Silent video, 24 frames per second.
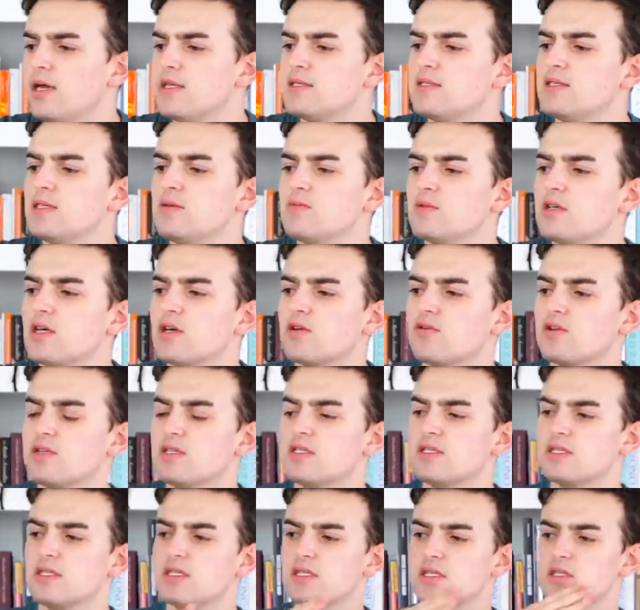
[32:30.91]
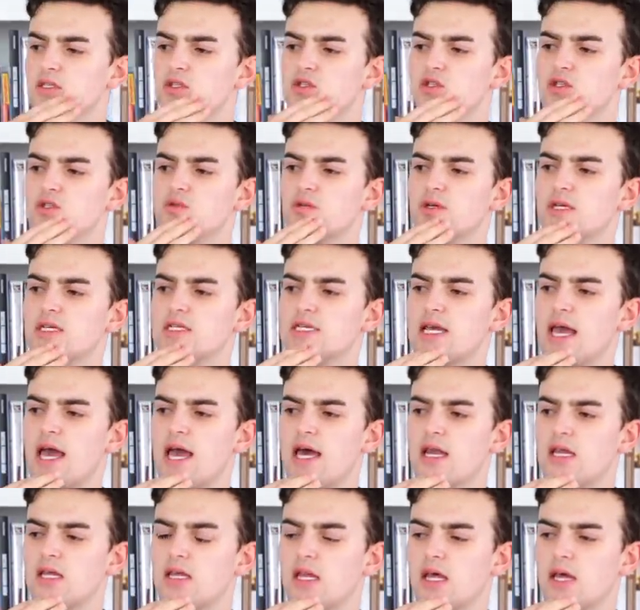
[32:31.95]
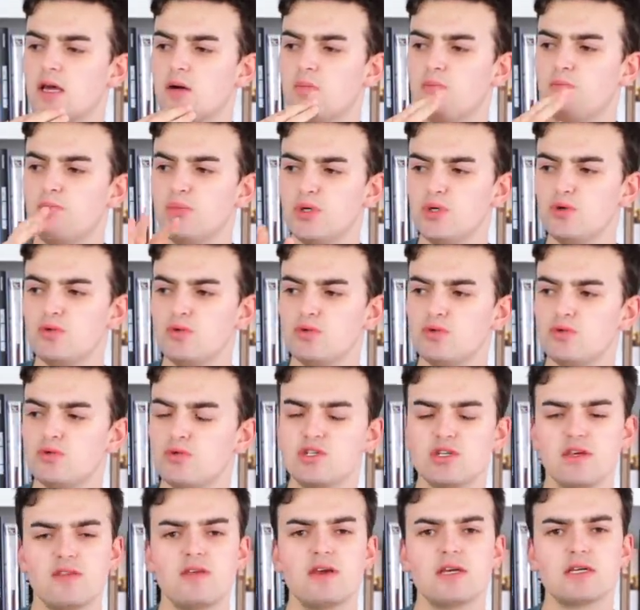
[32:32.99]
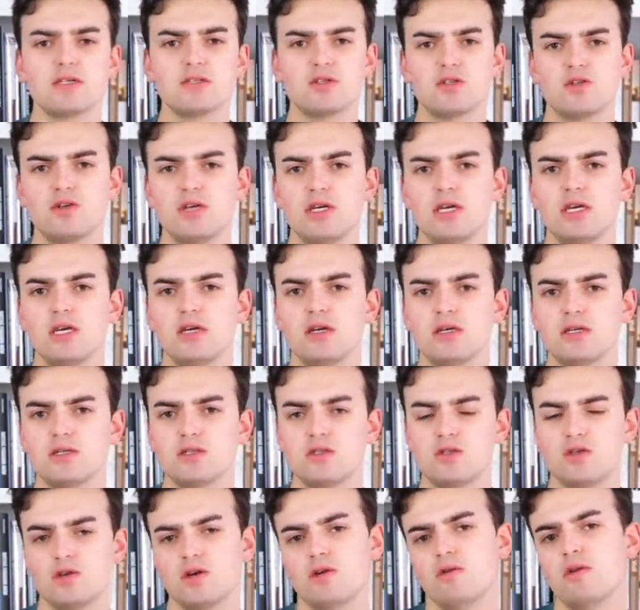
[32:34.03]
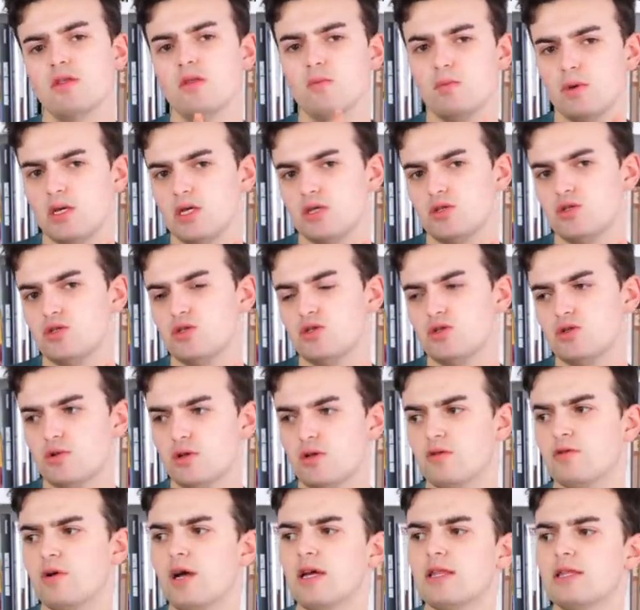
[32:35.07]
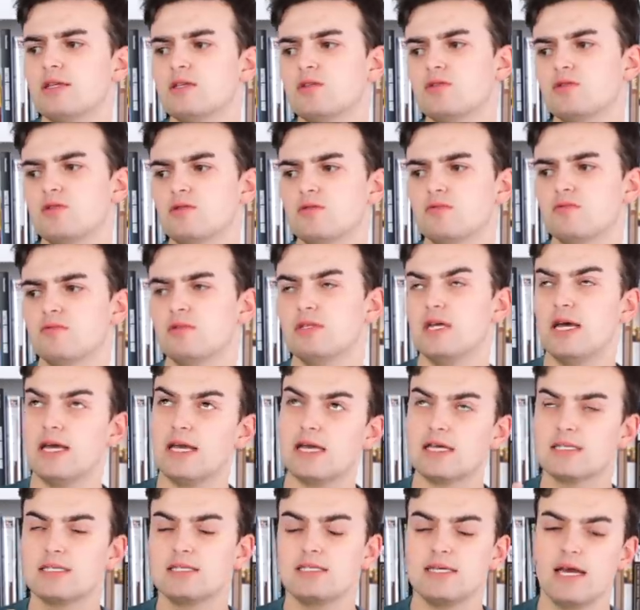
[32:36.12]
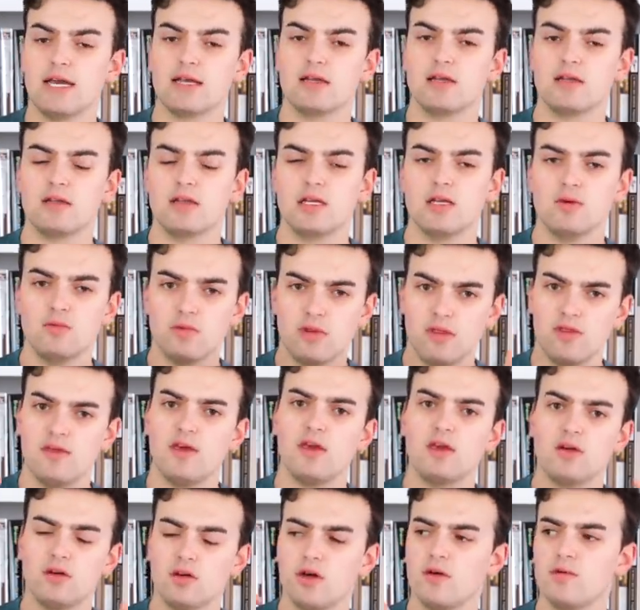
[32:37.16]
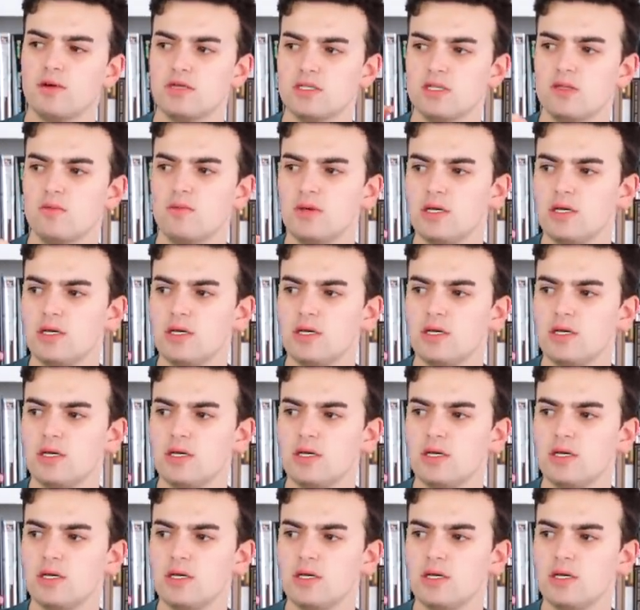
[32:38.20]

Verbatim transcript: It seems like Kristen Stewart has added like a boot, which I think is intriguing because you're going to the beach or at least you're I guess technically you would think you're going to the